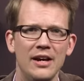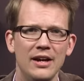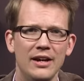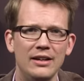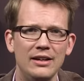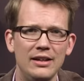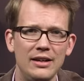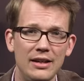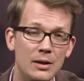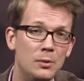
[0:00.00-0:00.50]

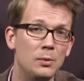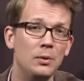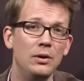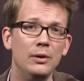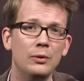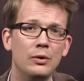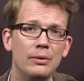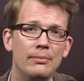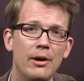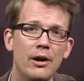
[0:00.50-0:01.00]
an
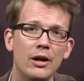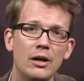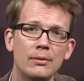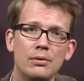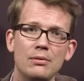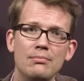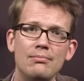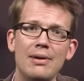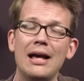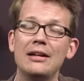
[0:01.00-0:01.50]
equally
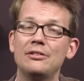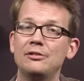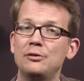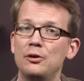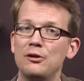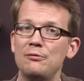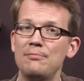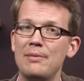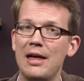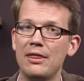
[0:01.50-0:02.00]
remarkable
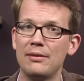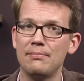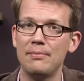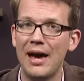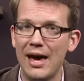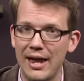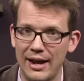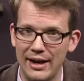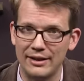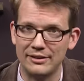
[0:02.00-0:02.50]
master of
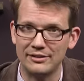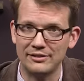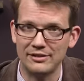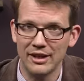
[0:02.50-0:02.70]
mathematics.